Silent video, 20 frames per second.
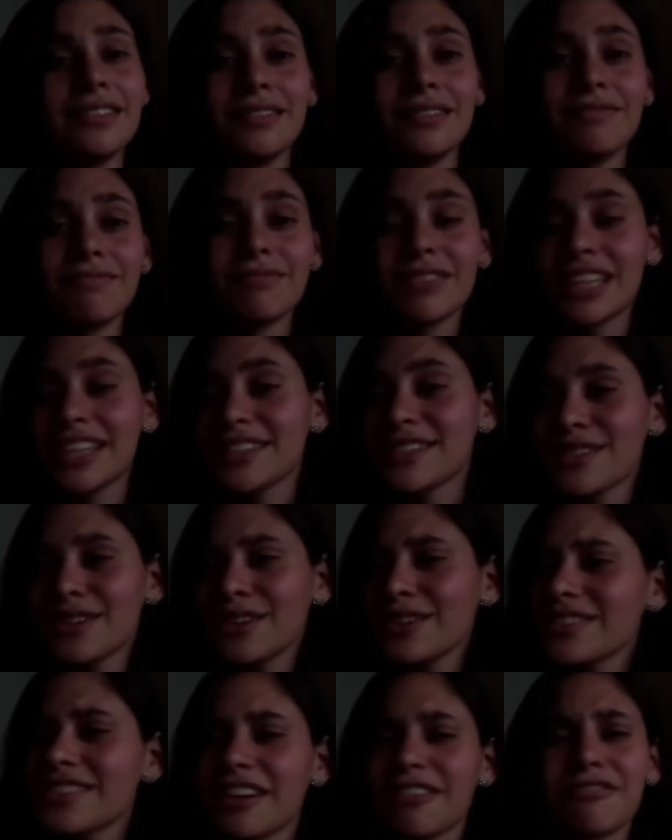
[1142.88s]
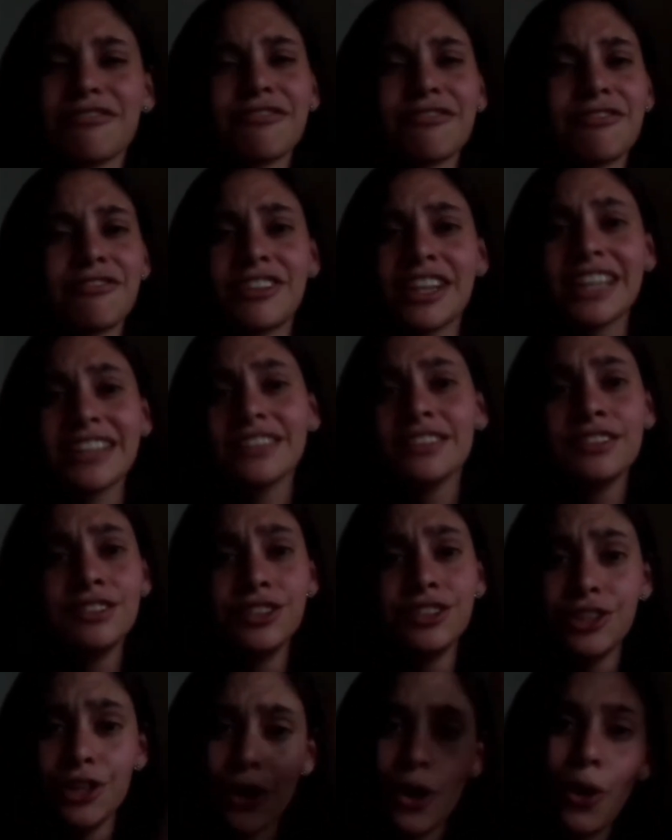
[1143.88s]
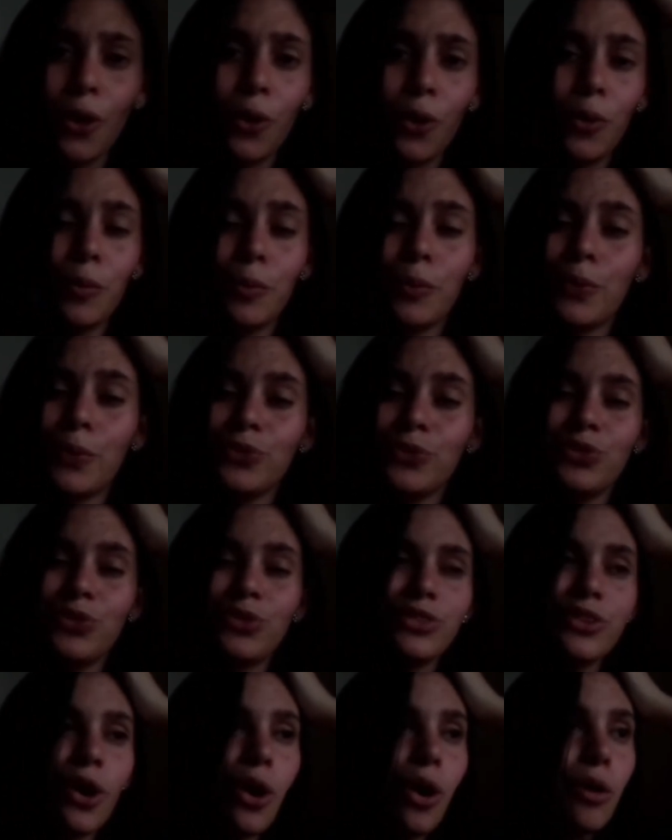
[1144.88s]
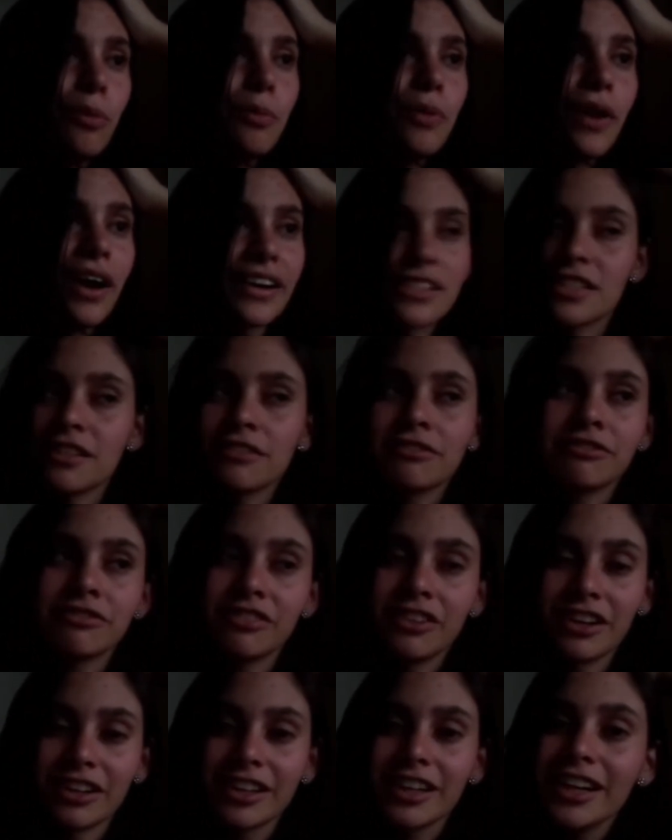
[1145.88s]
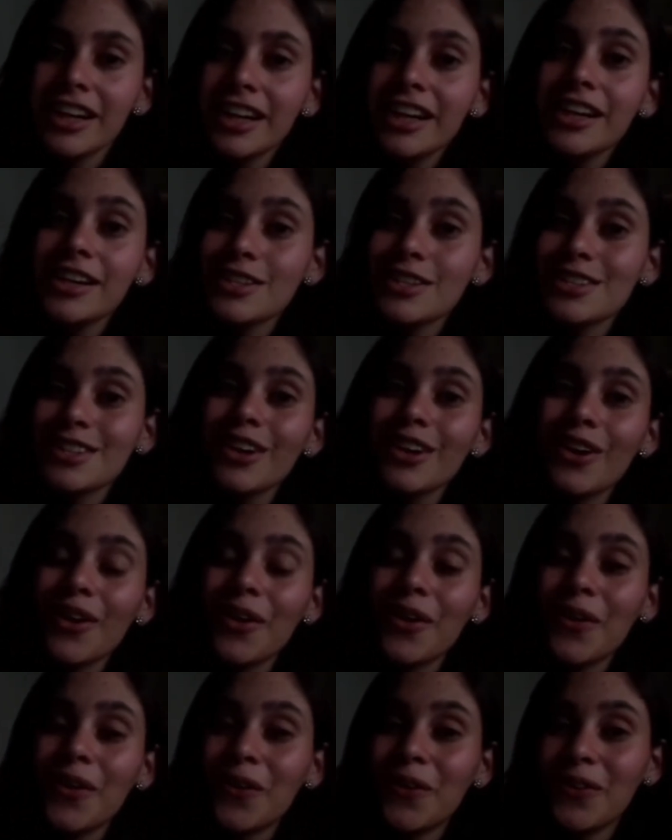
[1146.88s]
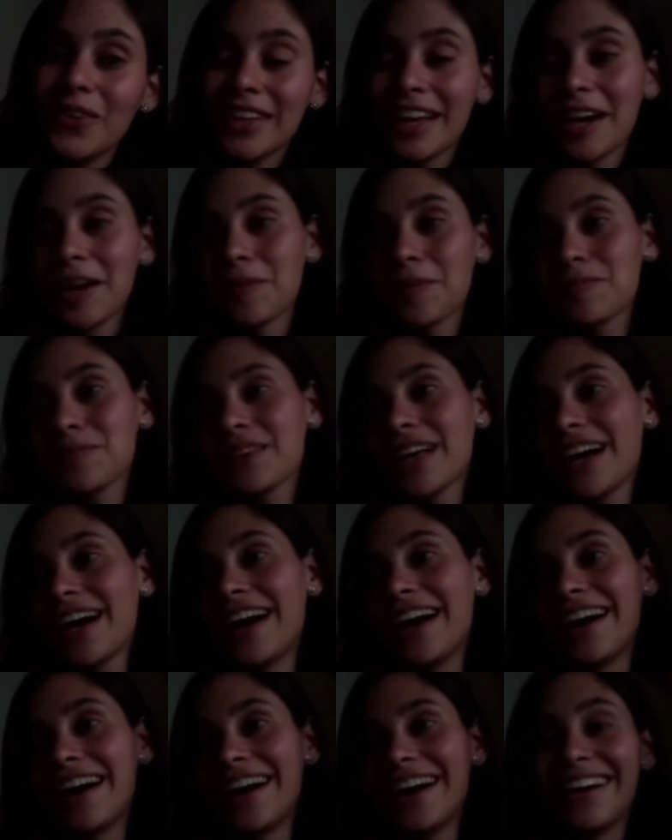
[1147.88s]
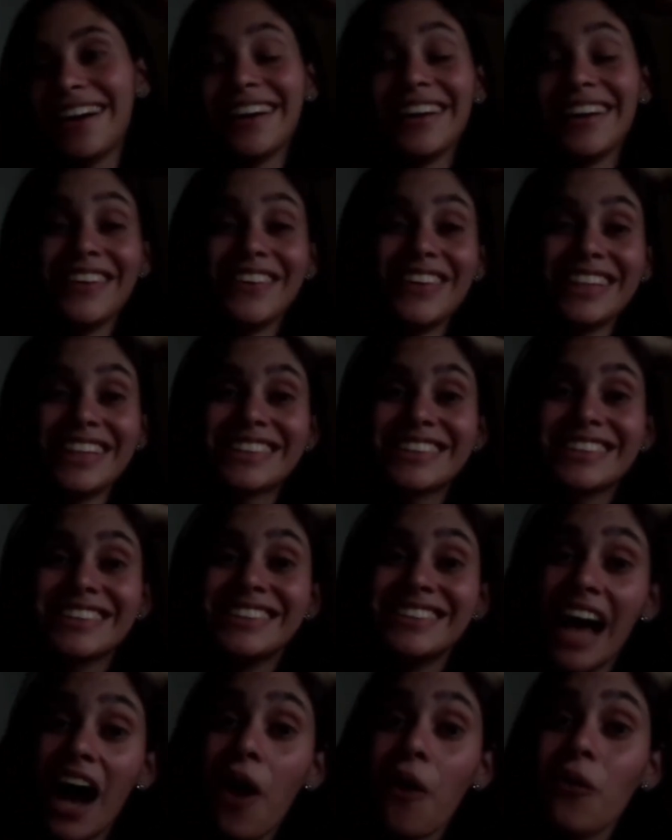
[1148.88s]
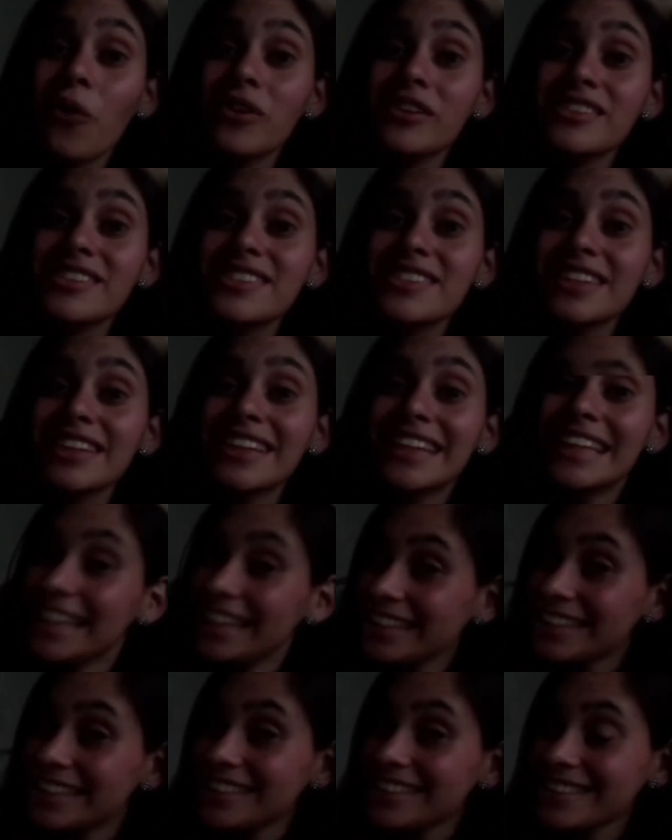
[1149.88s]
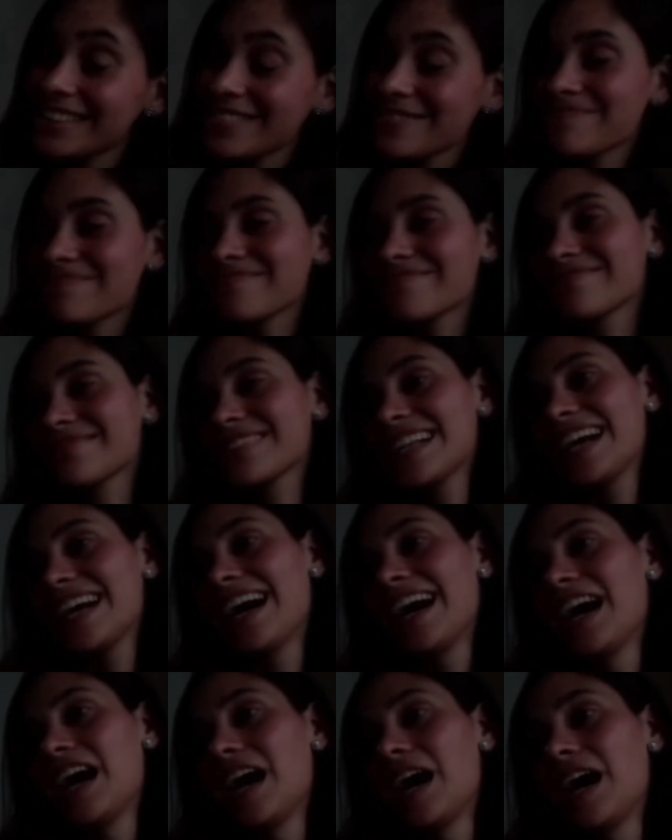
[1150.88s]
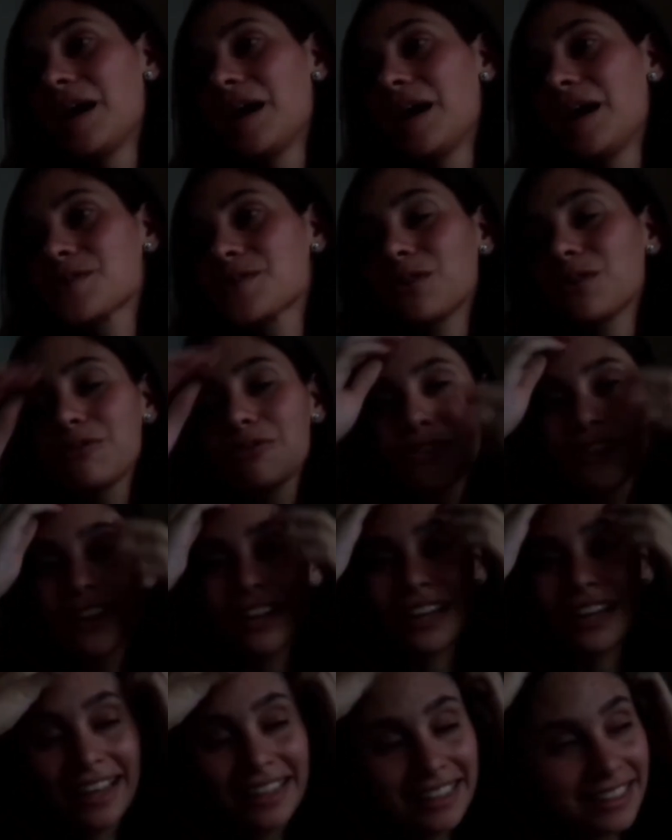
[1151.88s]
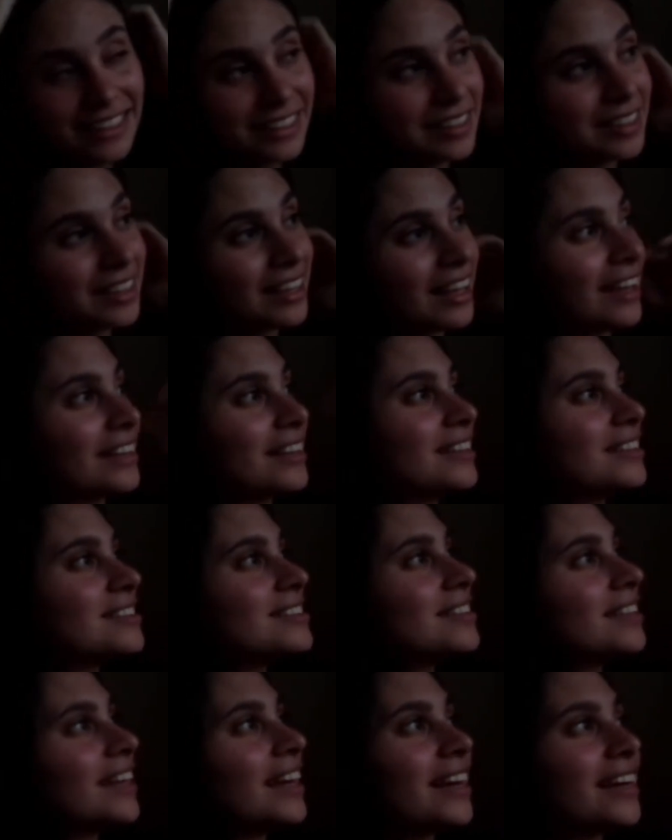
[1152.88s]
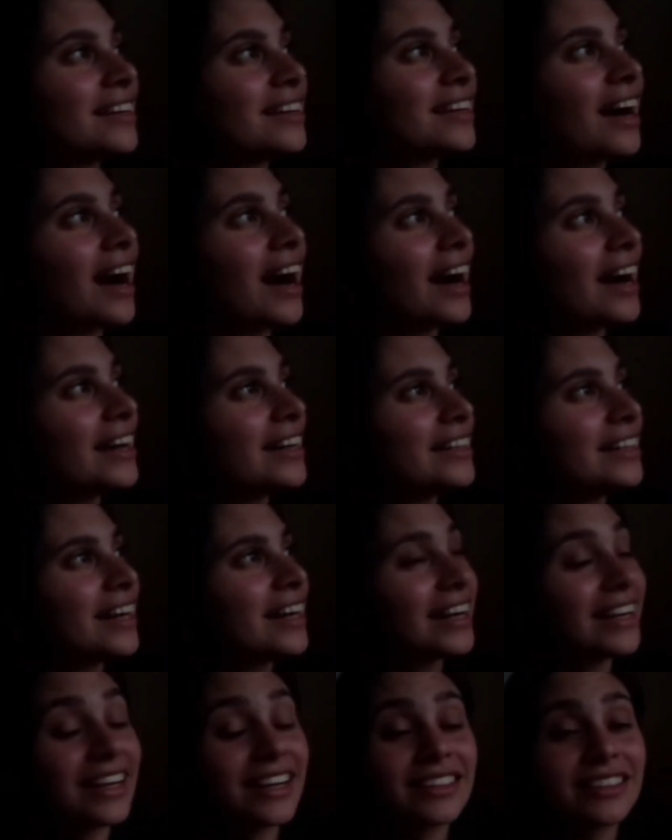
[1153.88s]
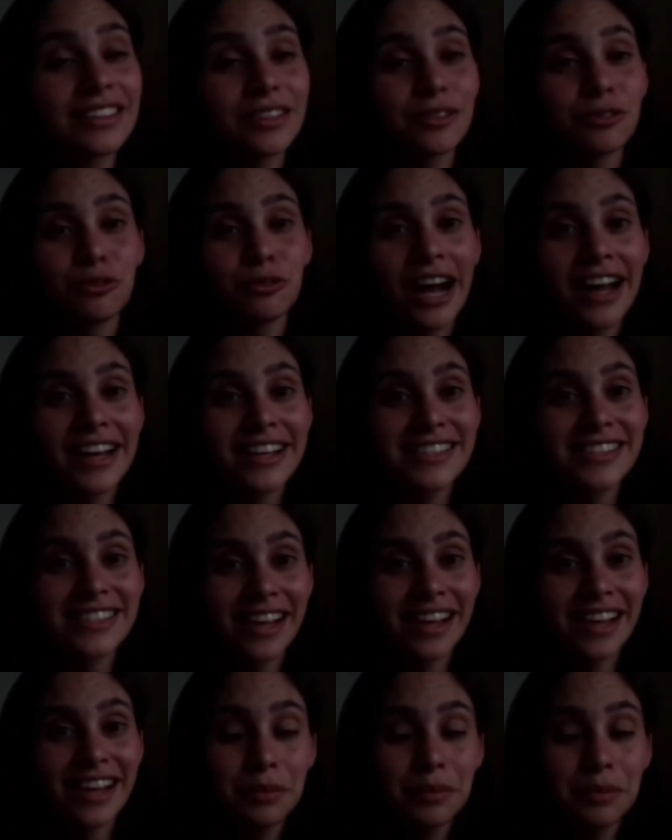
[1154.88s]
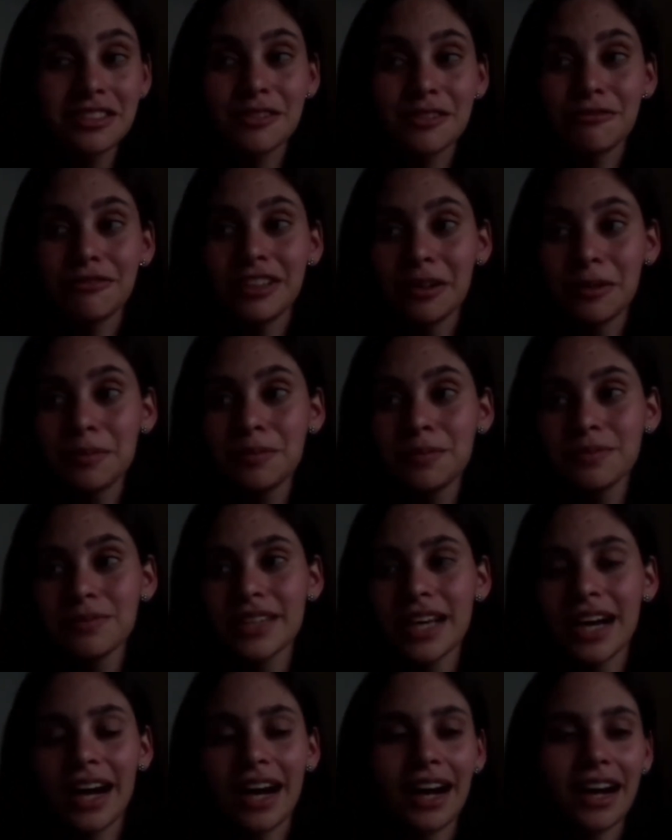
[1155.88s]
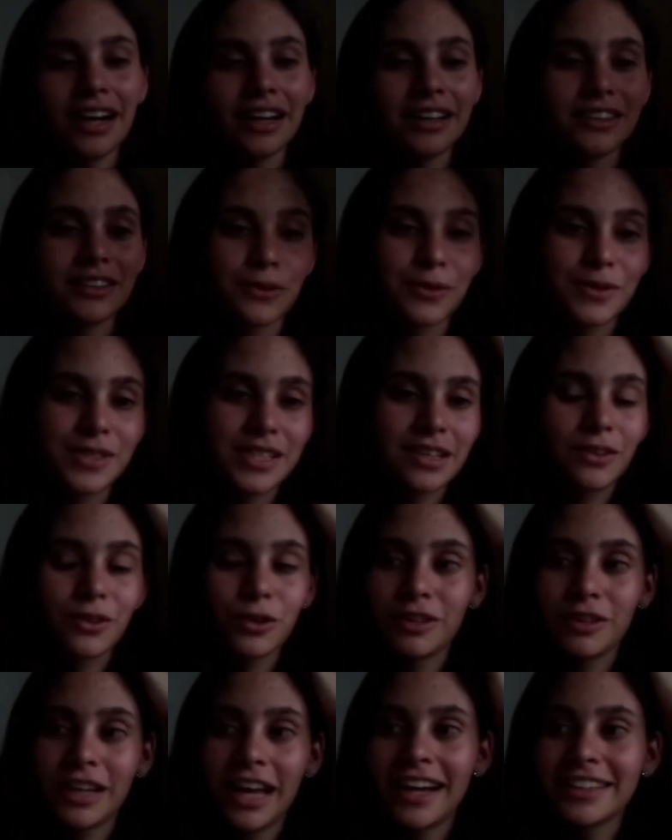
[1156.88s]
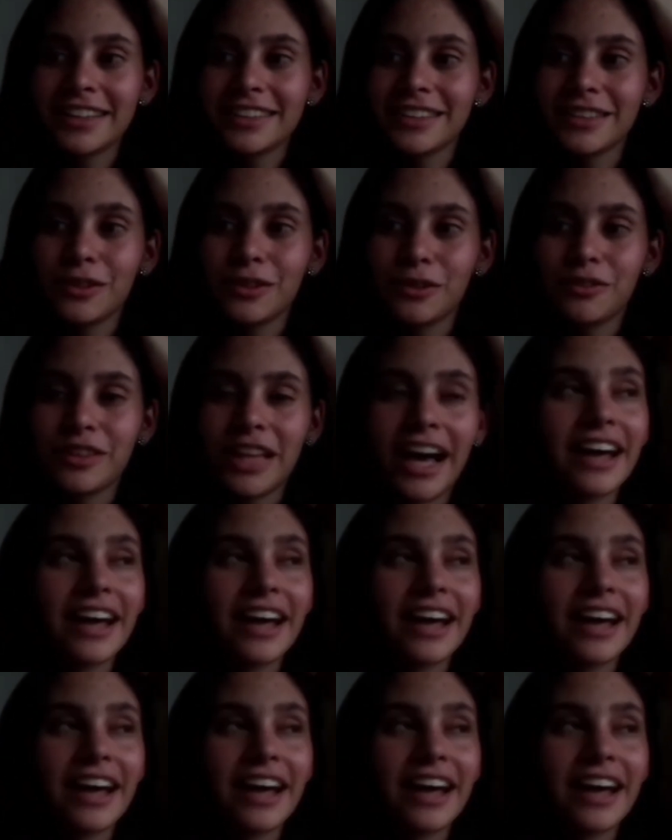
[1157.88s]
his songs are freaking dope as fuck. So yeah. Anyways, that was it. I'm sorry for the lighting. Like I said, I had the right timing to film. There was a lot of light and all of that,